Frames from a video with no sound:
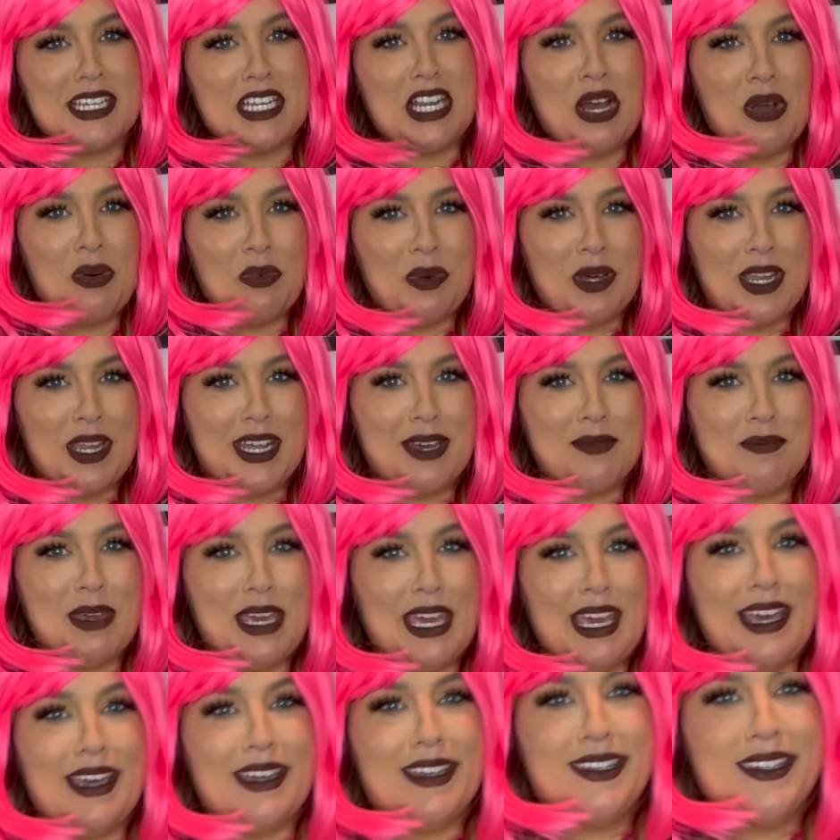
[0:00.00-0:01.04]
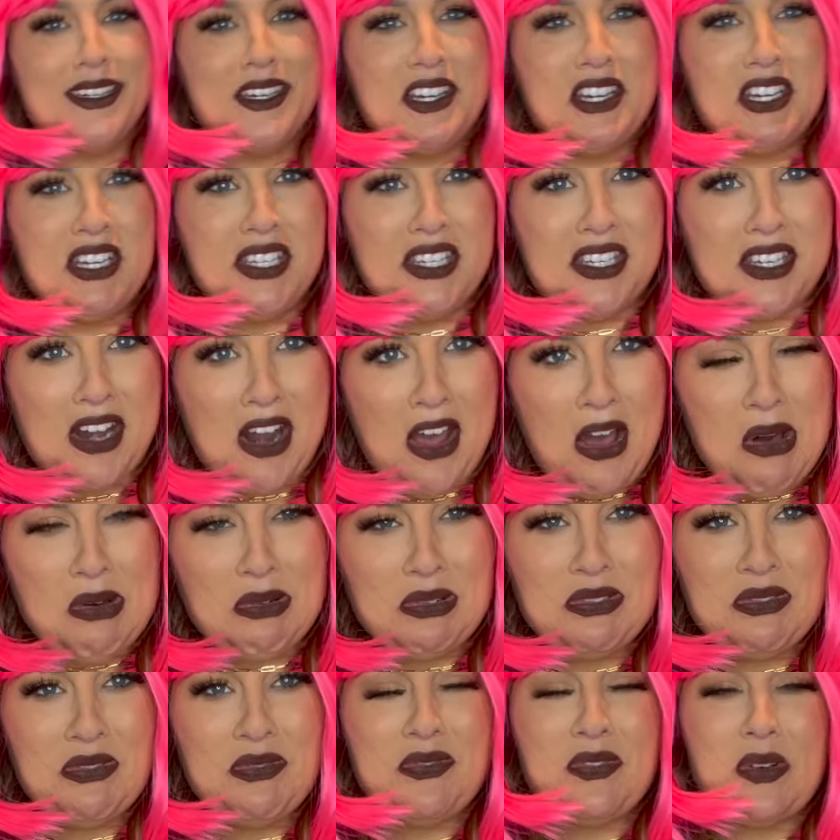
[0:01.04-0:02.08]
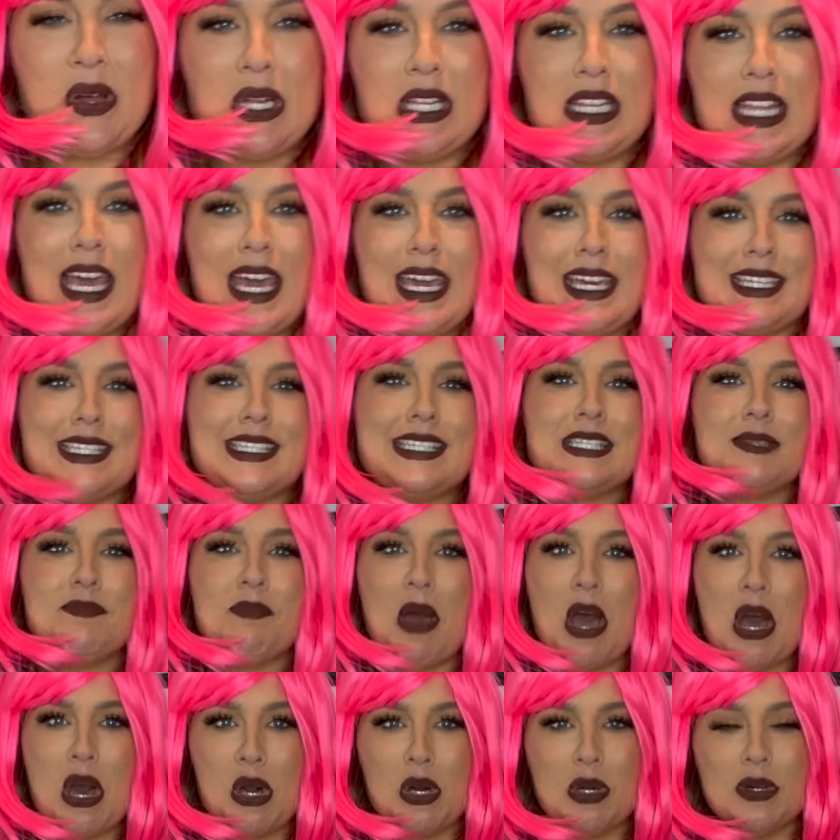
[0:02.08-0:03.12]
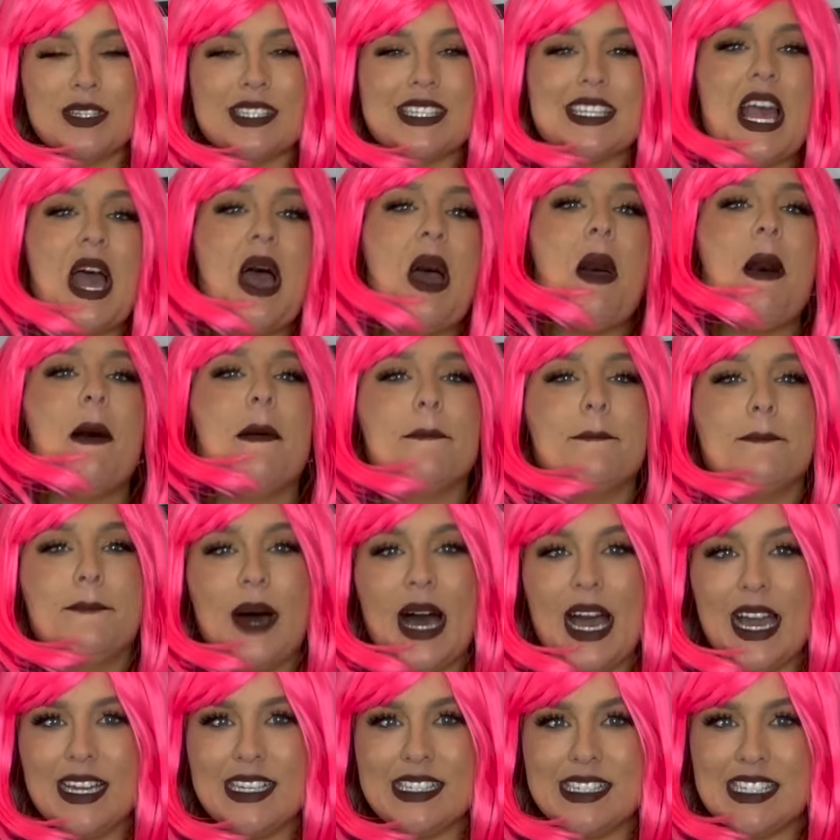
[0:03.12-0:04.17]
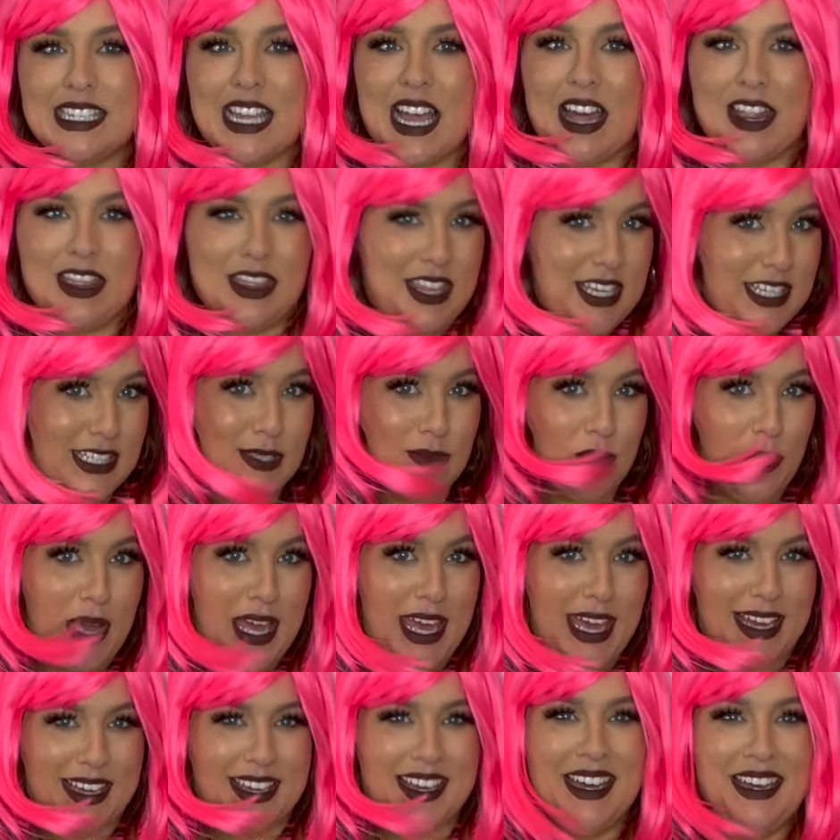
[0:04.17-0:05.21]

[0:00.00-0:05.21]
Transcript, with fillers: I don't want to be, you know, full exposed, but this wig,